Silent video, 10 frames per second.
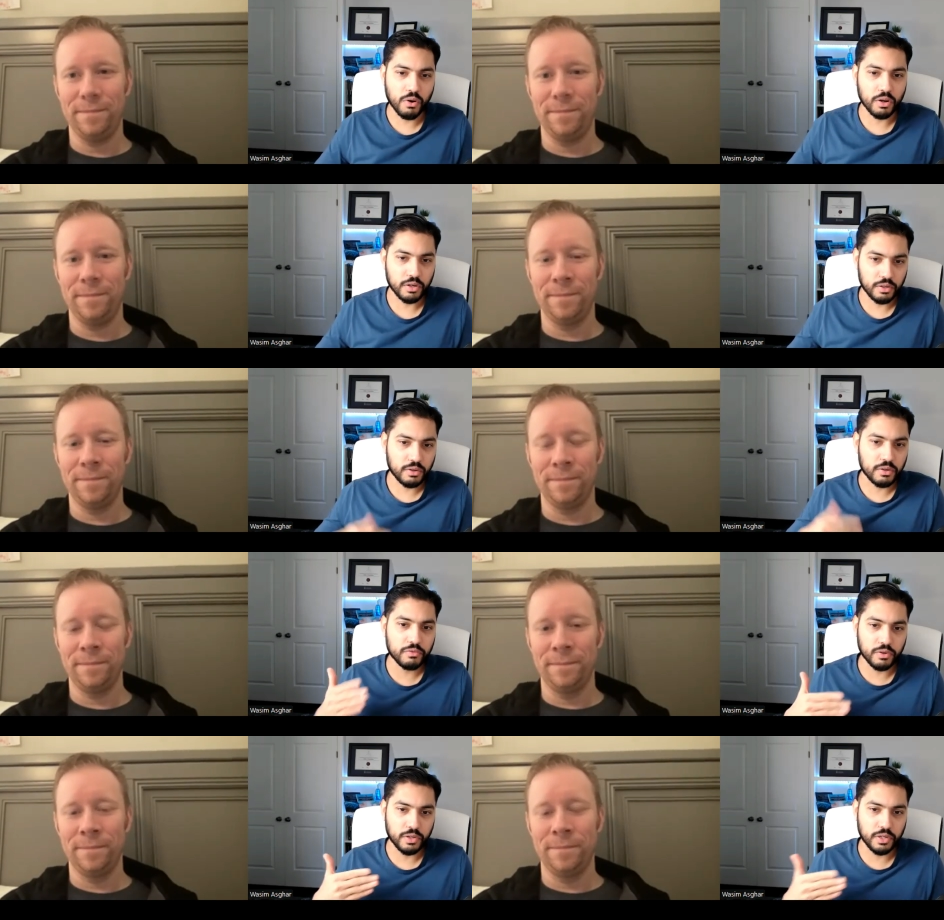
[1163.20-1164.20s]
Speaker 1: haul
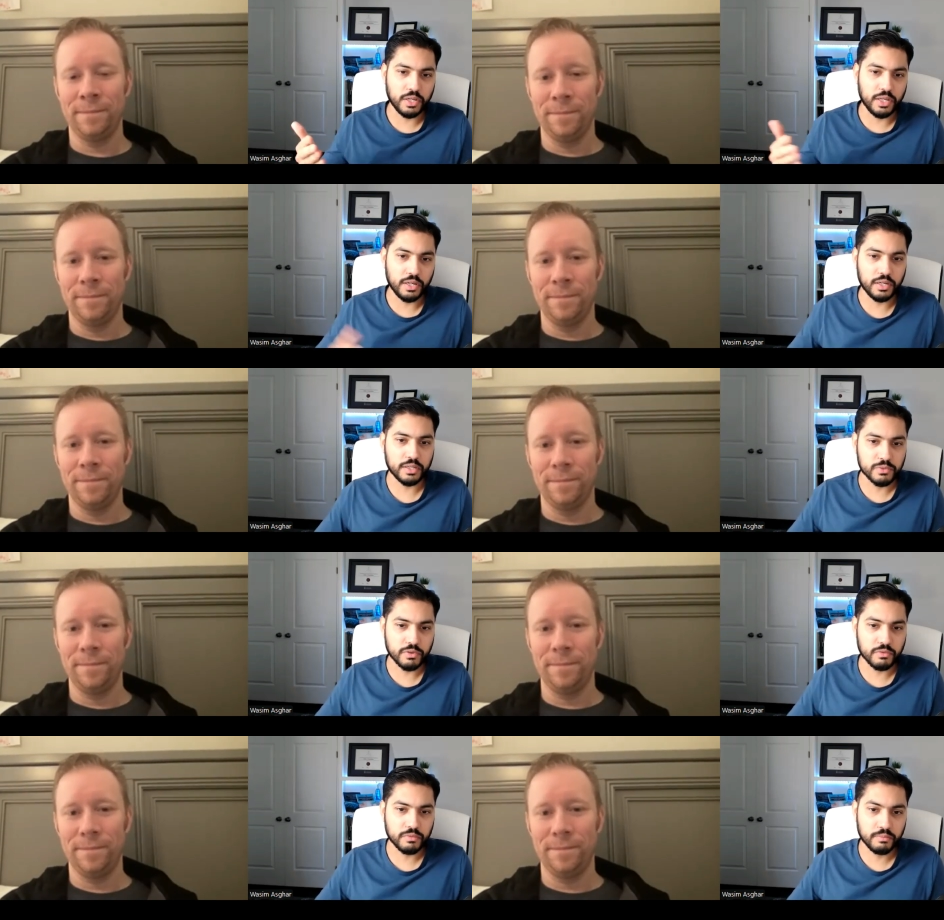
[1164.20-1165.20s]
for in terms
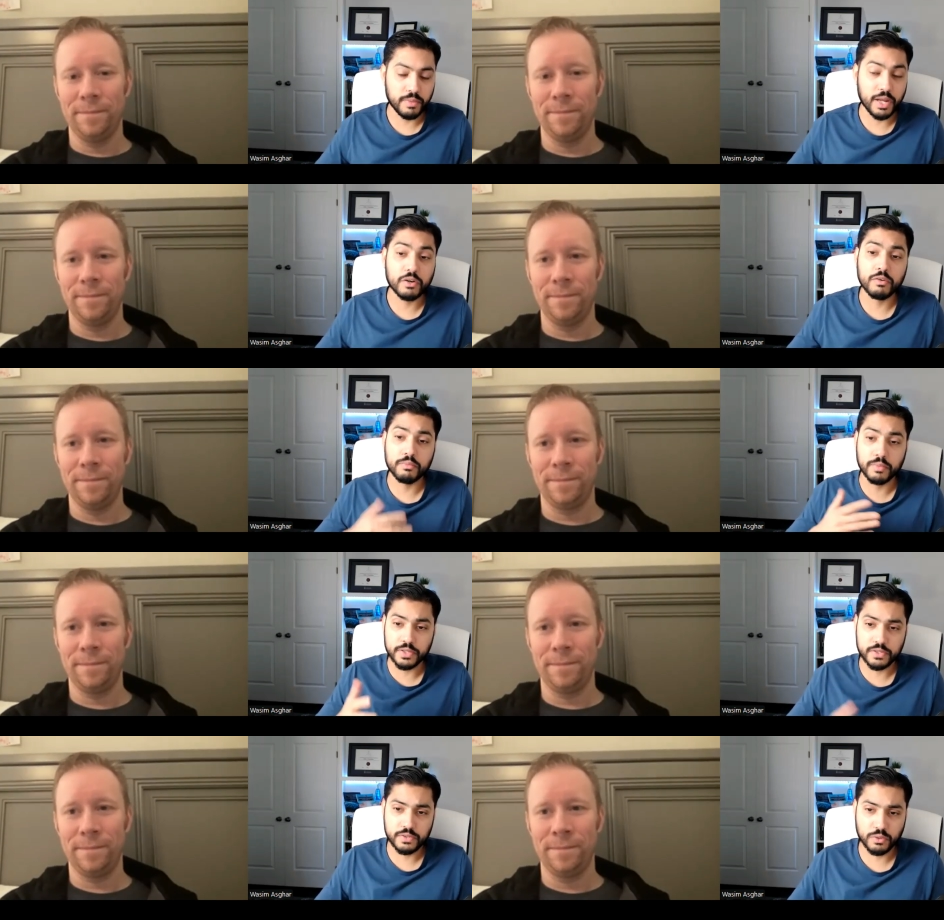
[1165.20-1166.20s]
of matter of
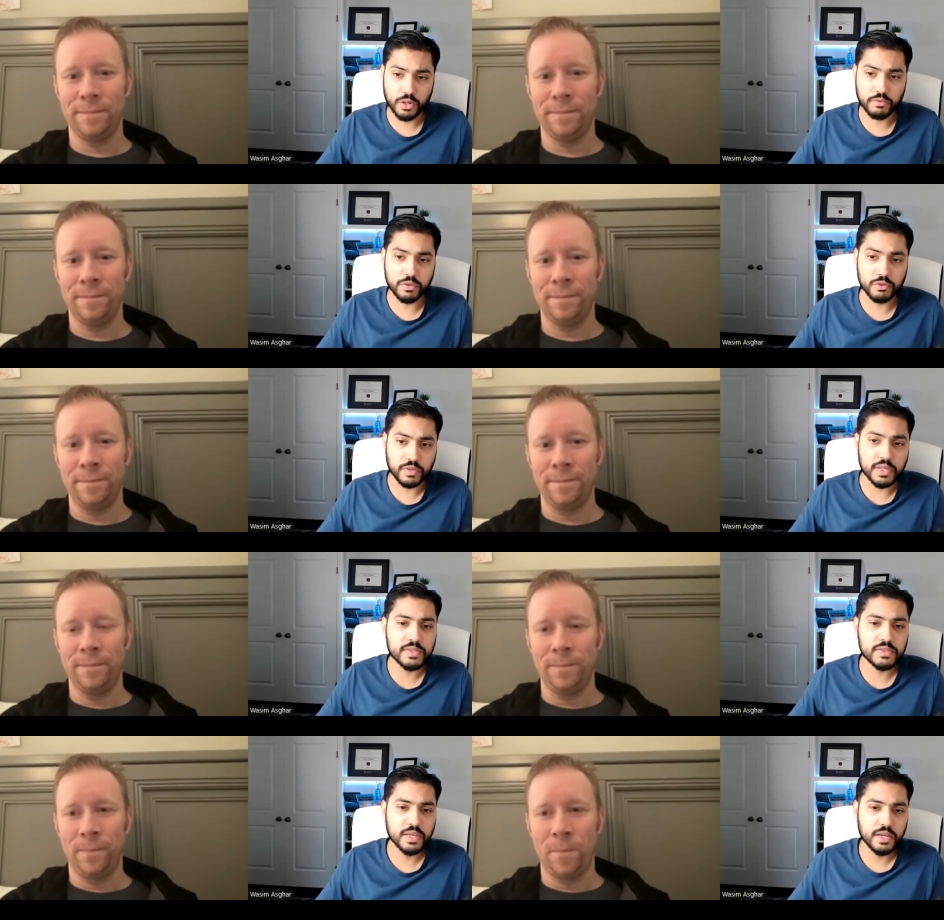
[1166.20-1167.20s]
months not a few
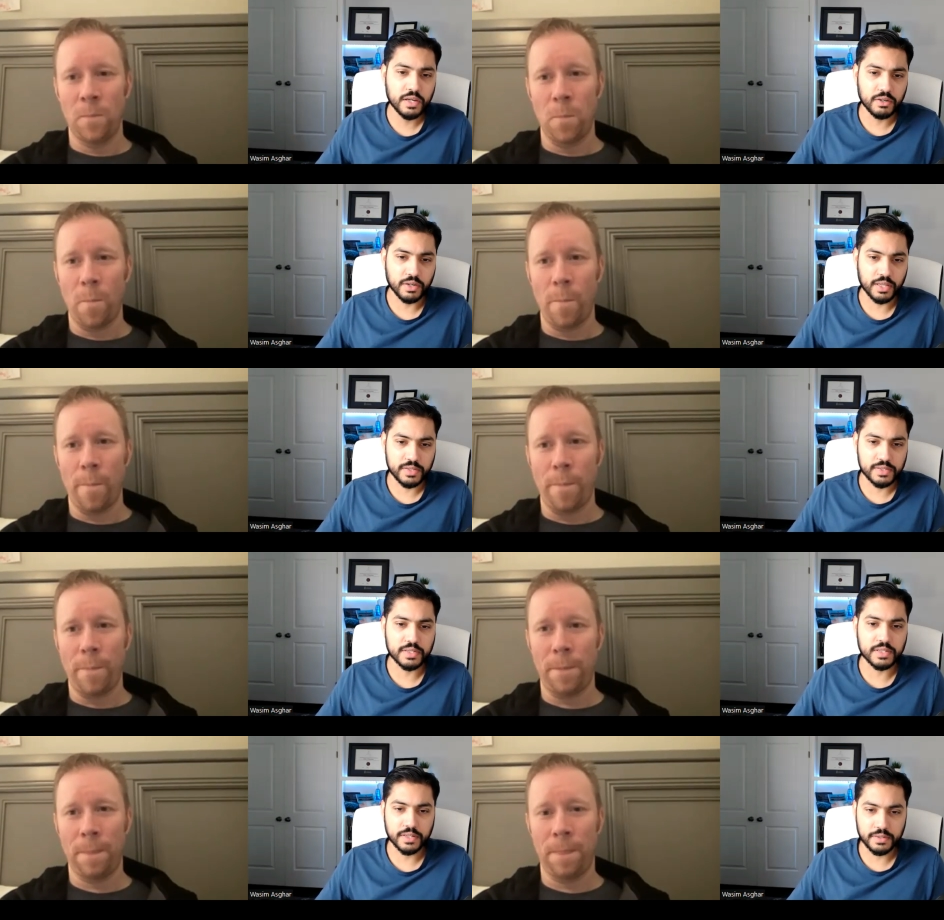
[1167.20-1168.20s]
weeks to get this
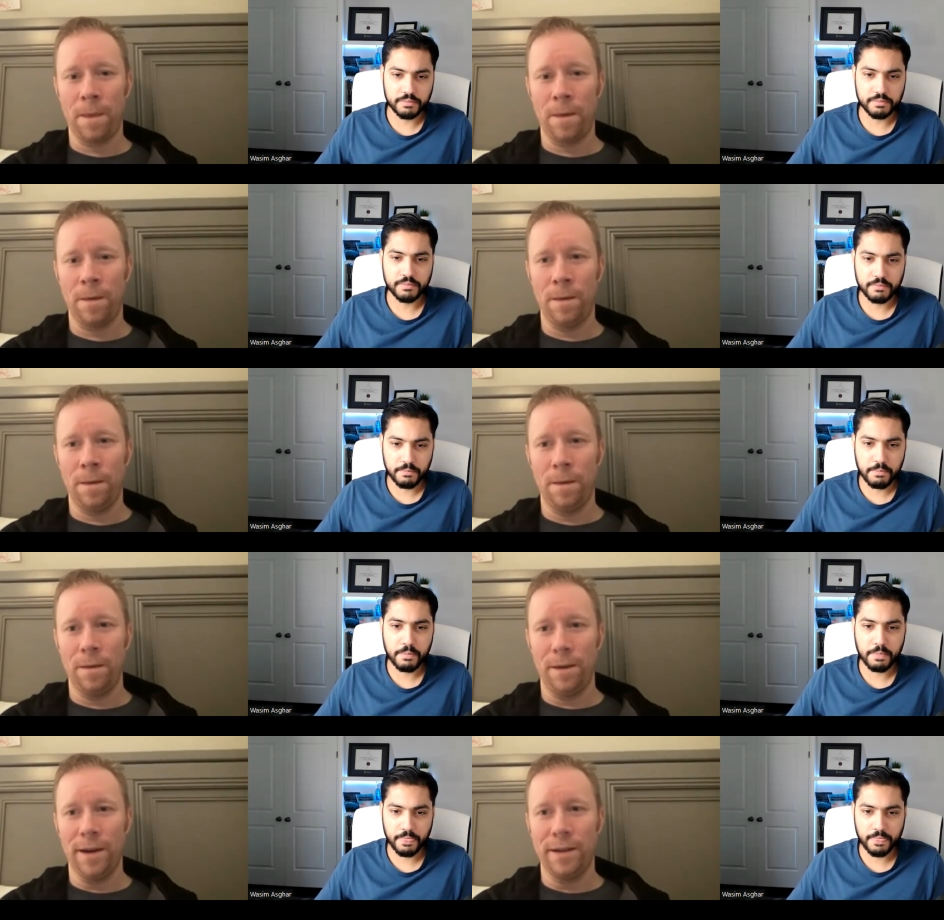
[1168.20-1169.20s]
thing done
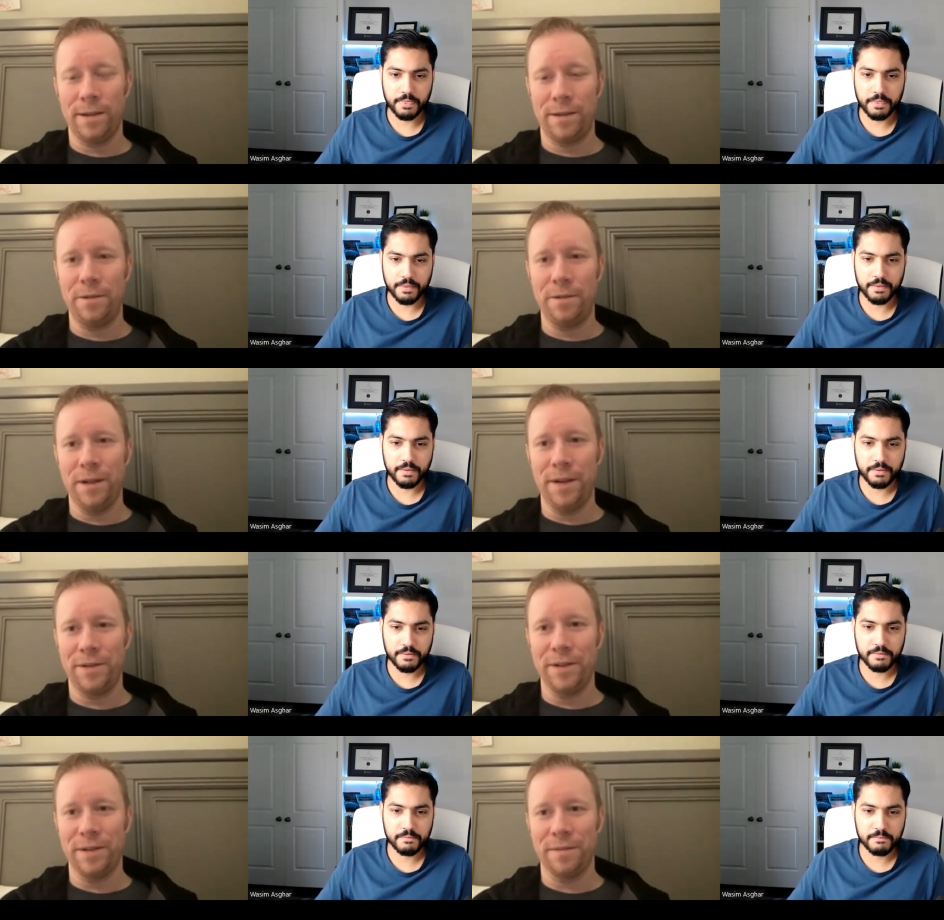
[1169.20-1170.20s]
Speaker 2: yeah it's you, you
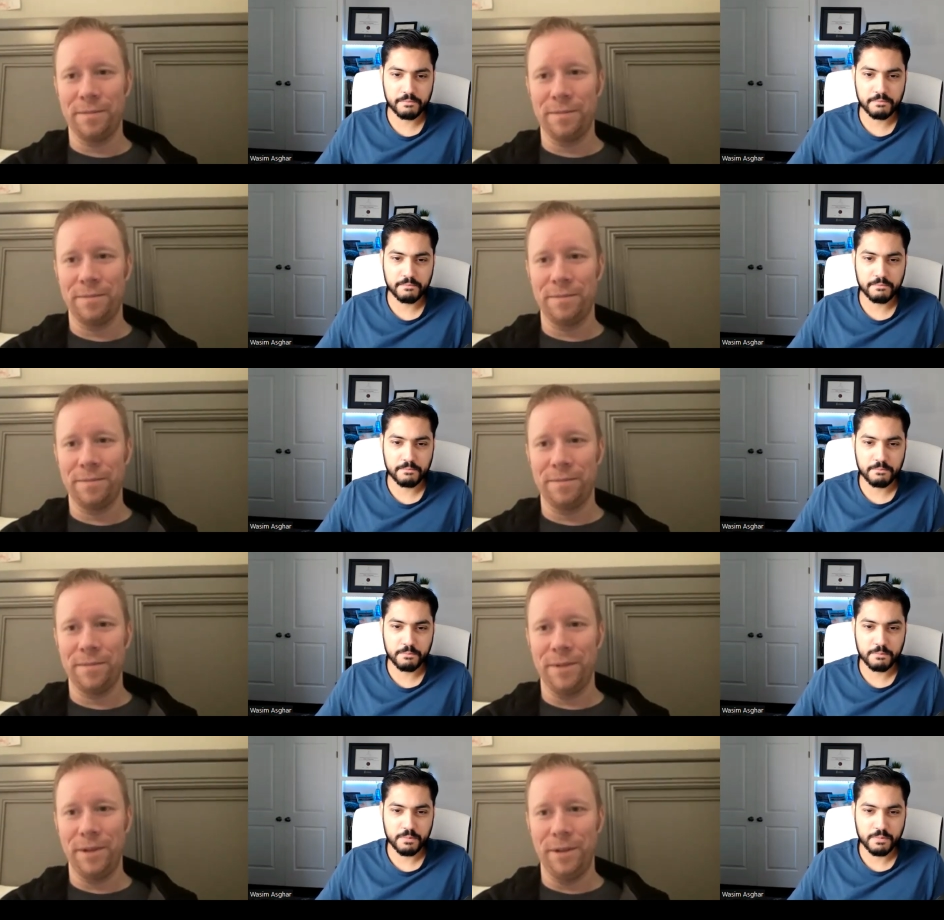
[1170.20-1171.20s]
have to
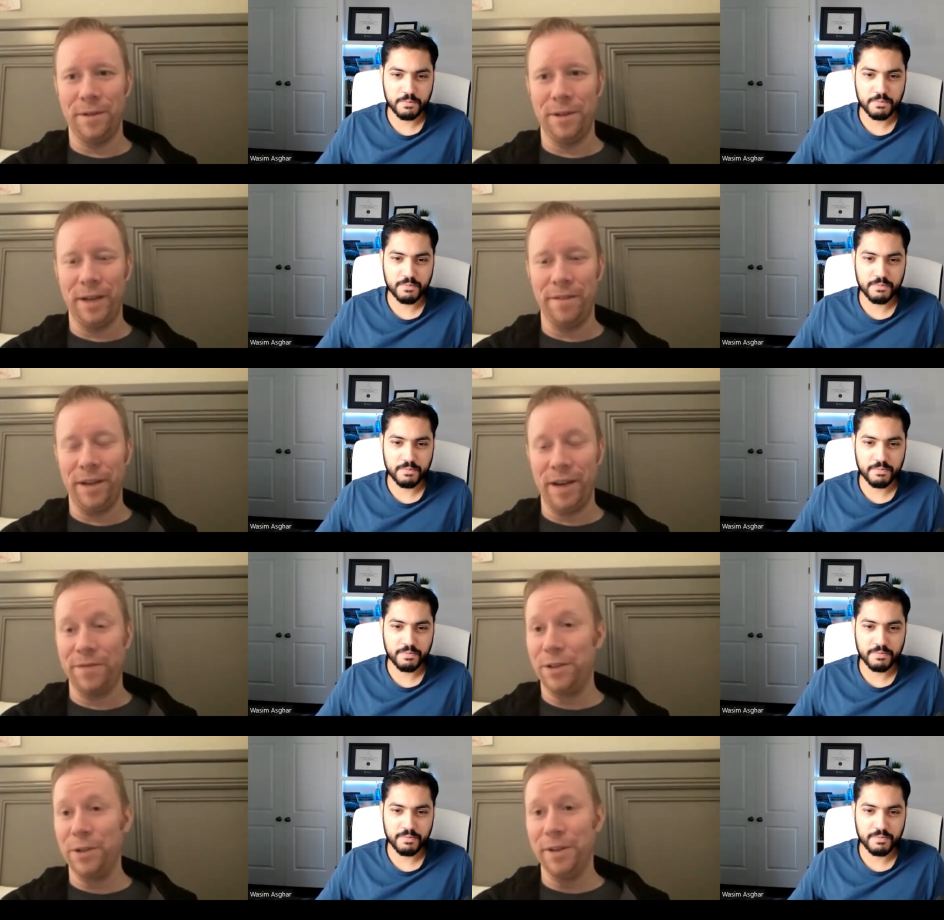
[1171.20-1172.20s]
you, you
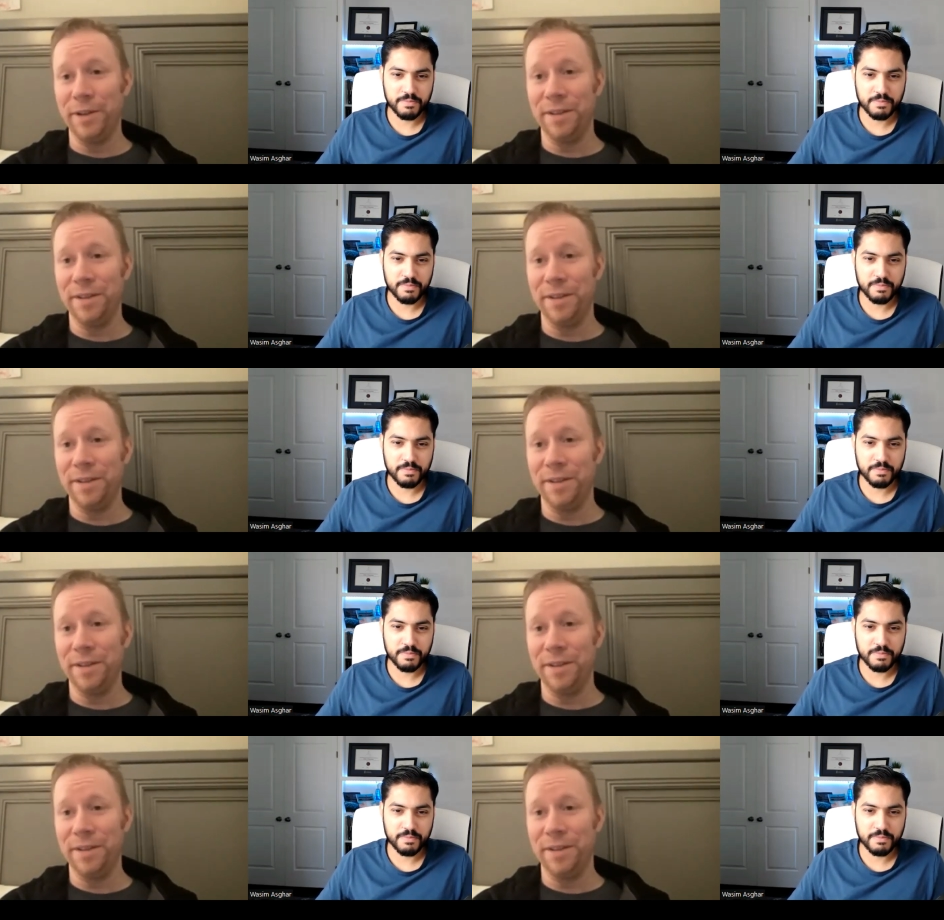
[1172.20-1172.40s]
have to do